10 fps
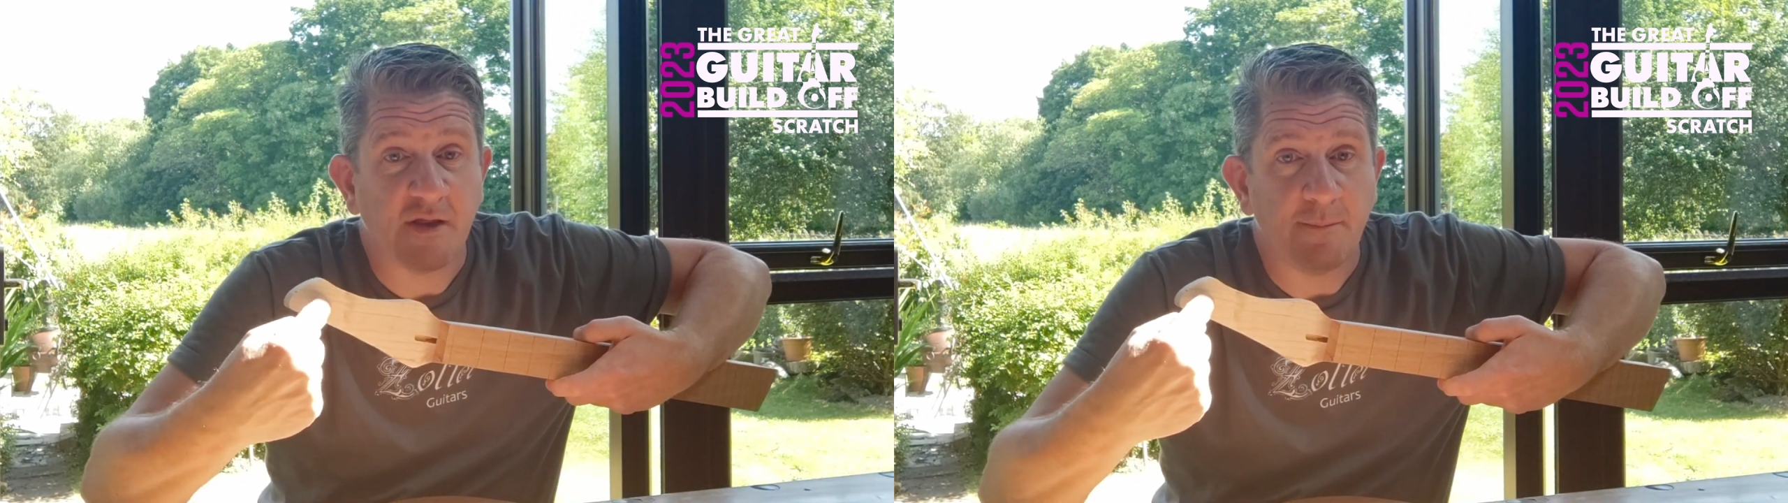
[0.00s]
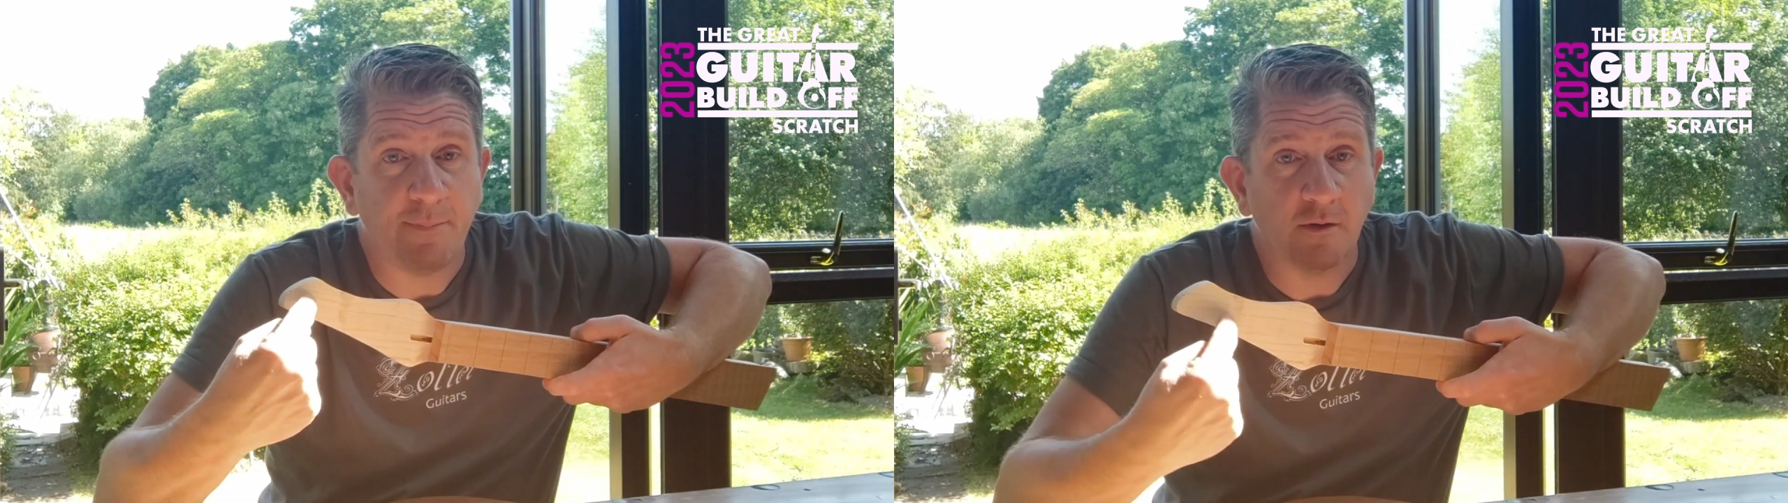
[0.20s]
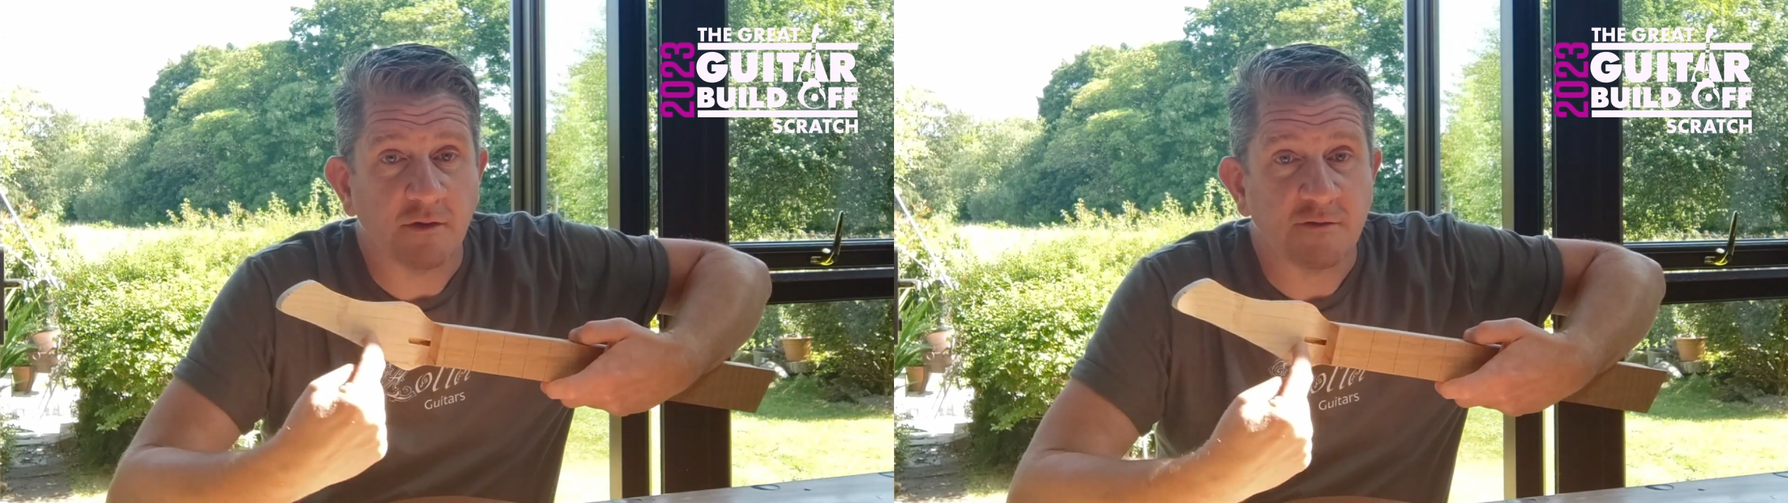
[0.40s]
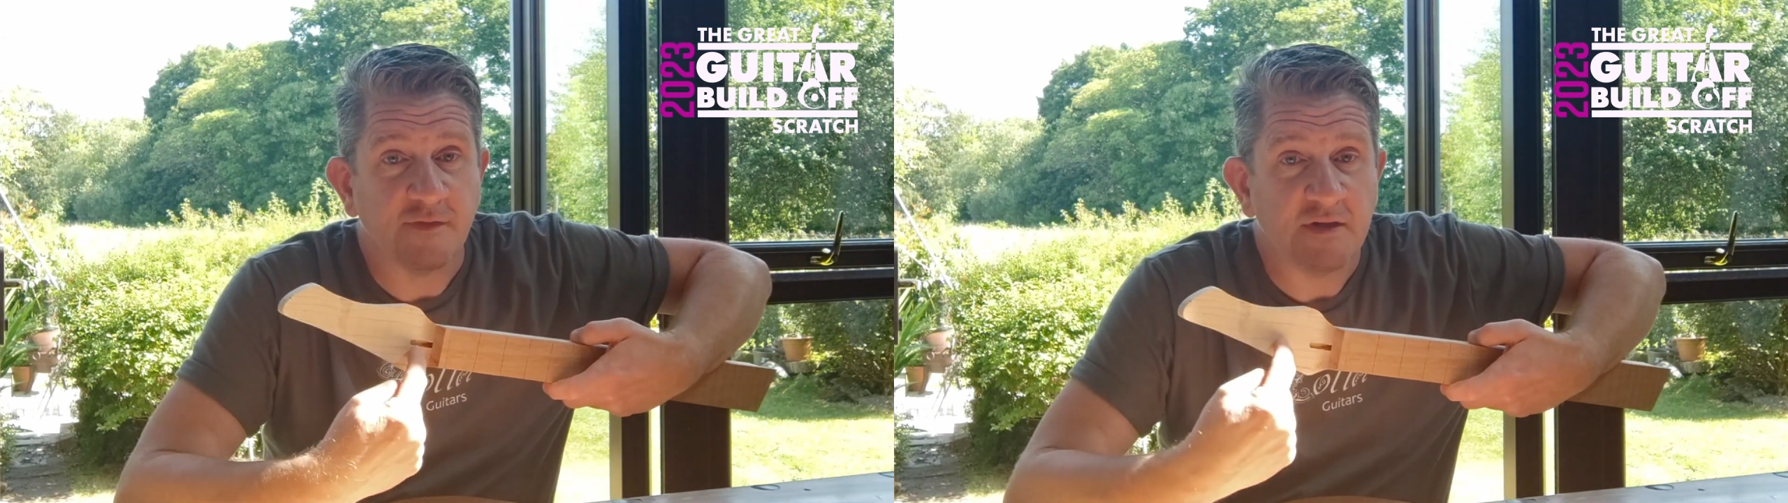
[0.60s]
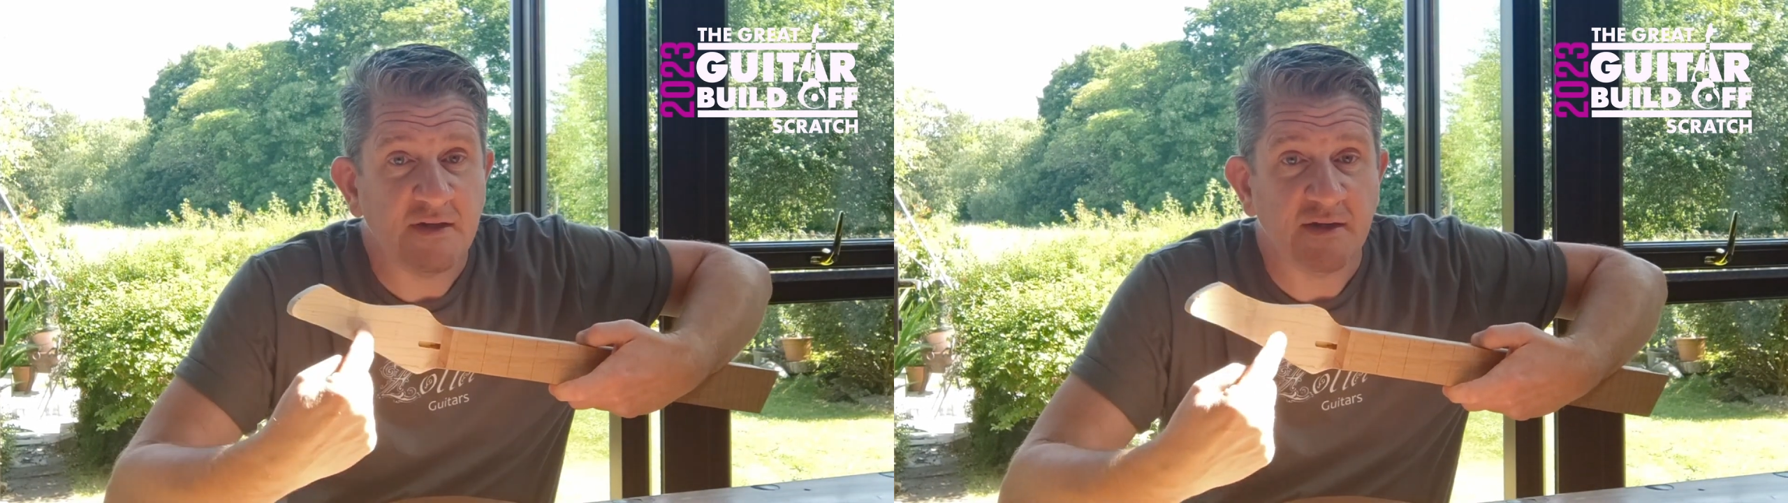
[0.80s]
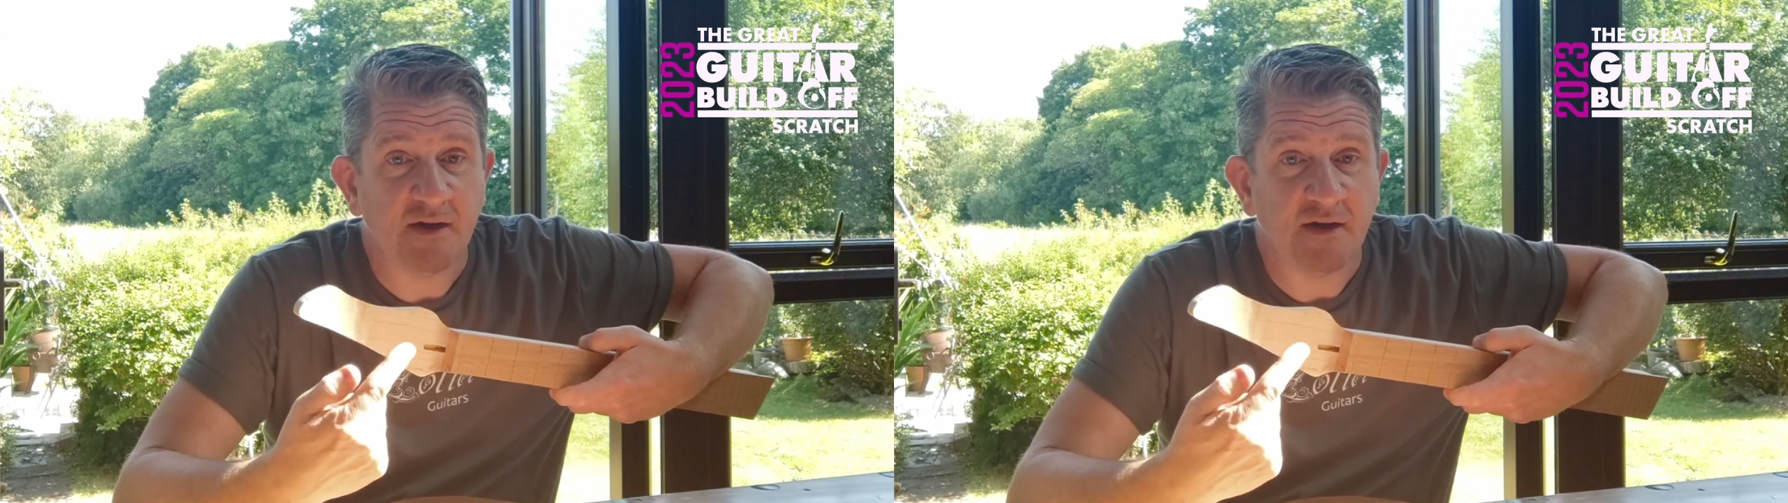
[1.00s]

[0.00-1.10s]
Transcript: that bonkers veneer,